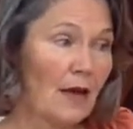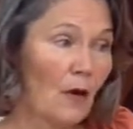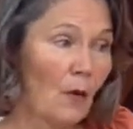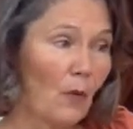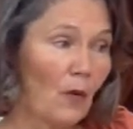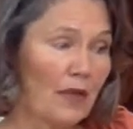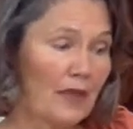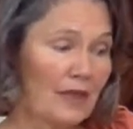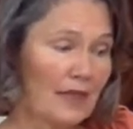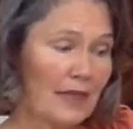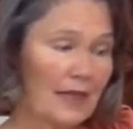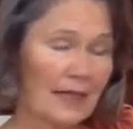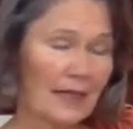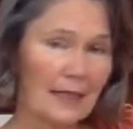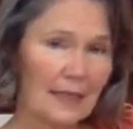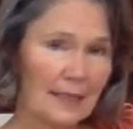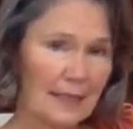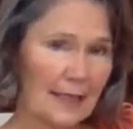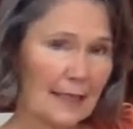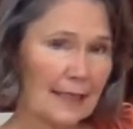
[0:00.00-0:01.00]
One thing,
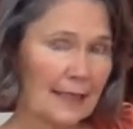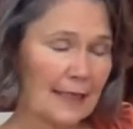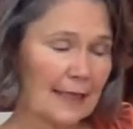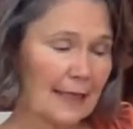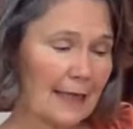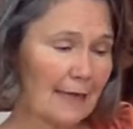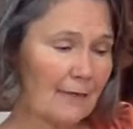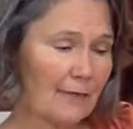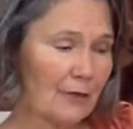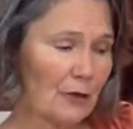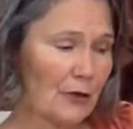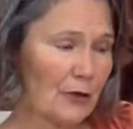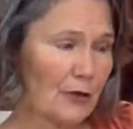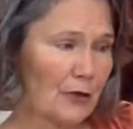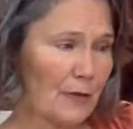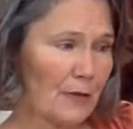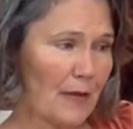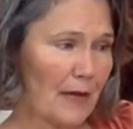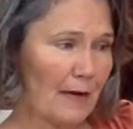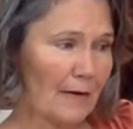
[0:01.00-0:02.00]
the technique I've learned
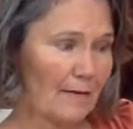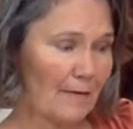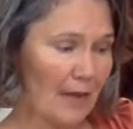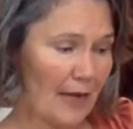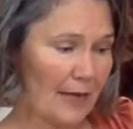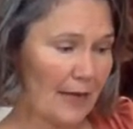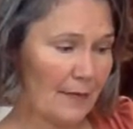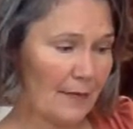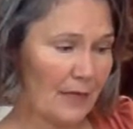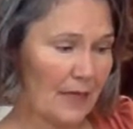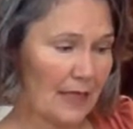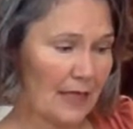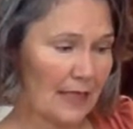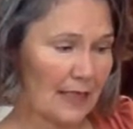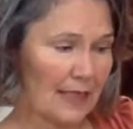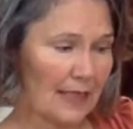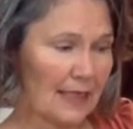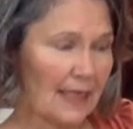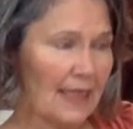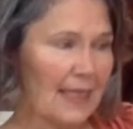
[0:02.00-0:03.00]
about a
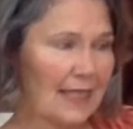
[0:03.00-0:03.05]
Vitamix